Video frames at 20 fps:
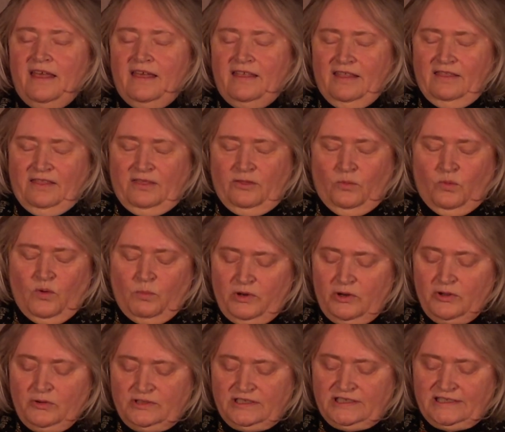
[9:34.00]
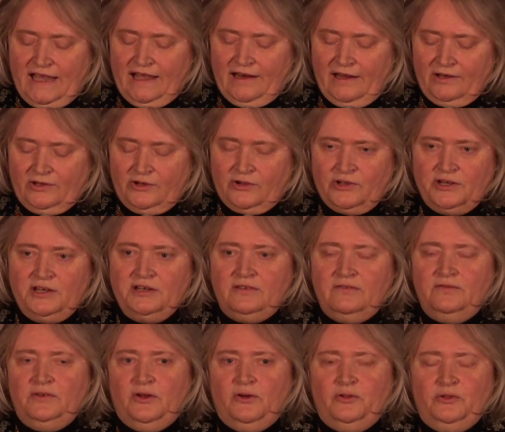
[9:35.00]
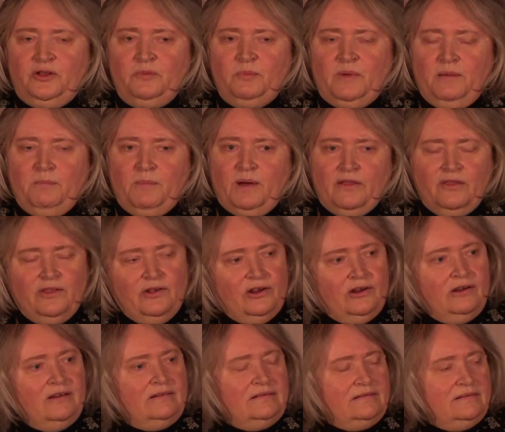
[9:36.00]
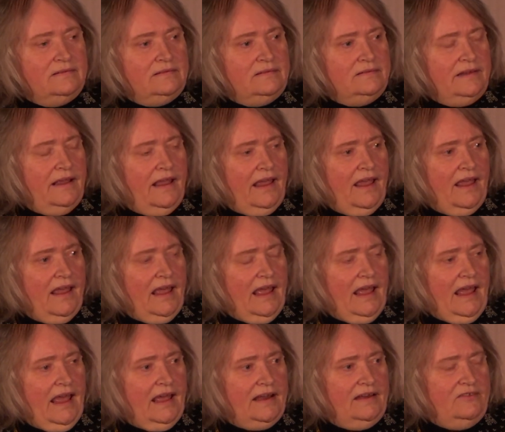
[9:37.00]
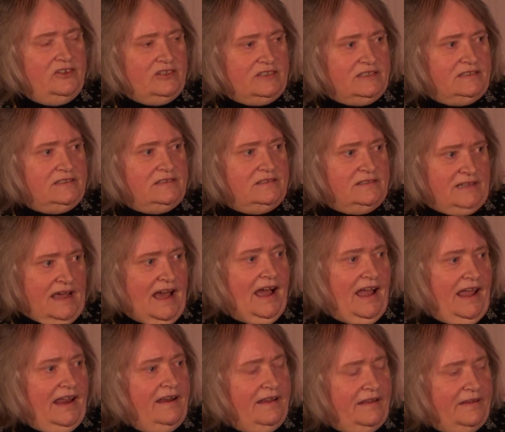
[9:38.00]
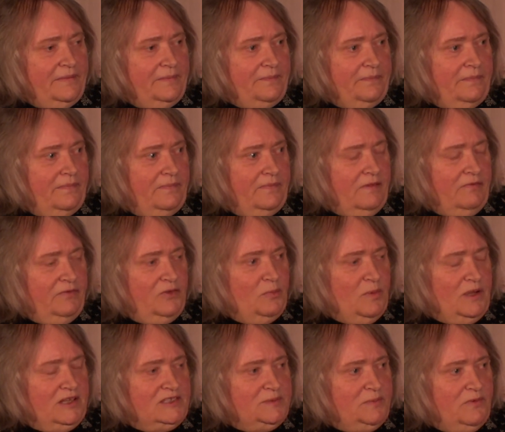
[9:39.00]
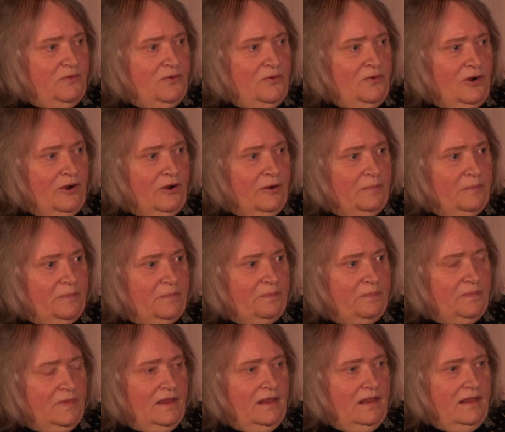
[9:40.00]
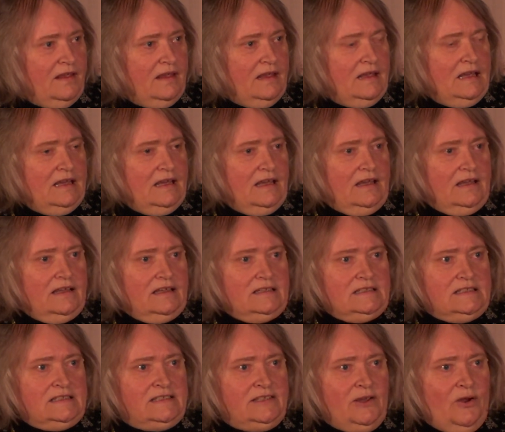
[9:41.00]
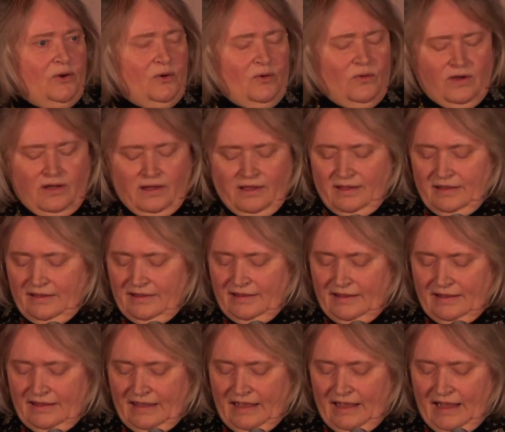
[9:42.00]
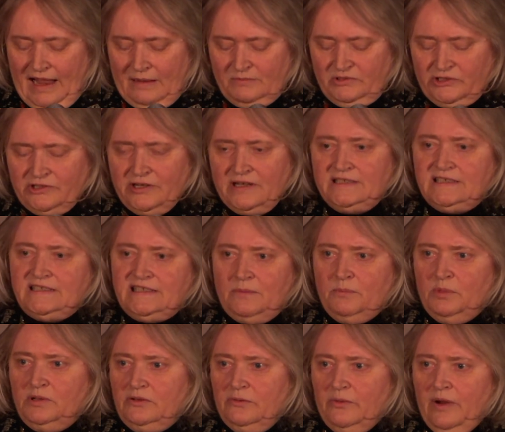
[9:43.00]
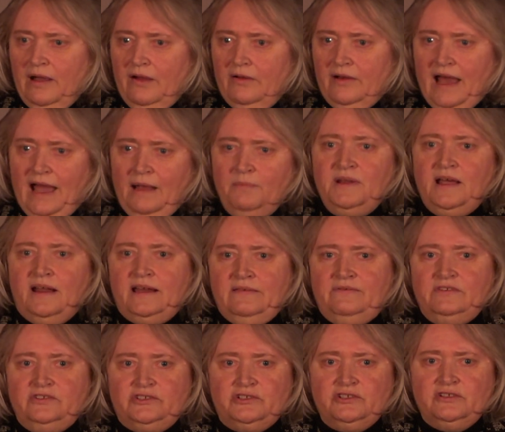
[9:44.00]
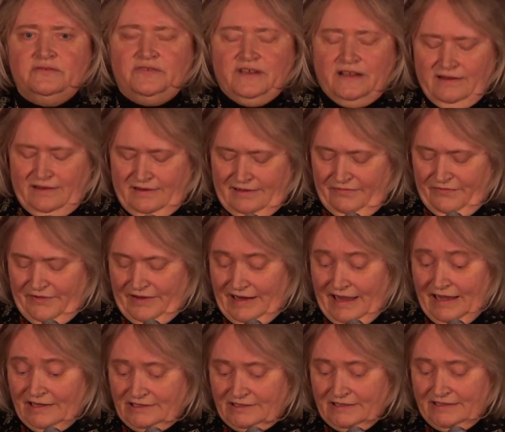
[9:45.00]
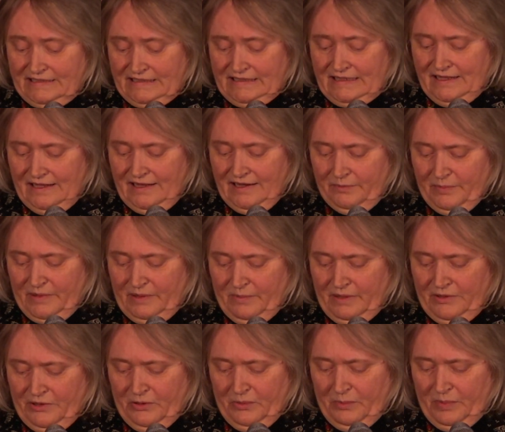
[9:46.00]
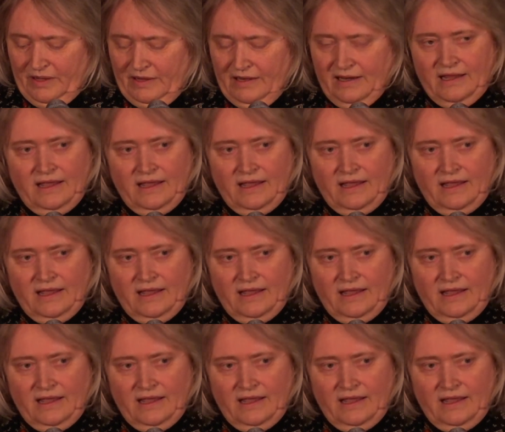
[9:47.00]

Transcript: the woman who said it couldn't have known that my mother had just died a few months before. So I'm sure I stumbled around. I'm not even sure if I actually did thank my mother, but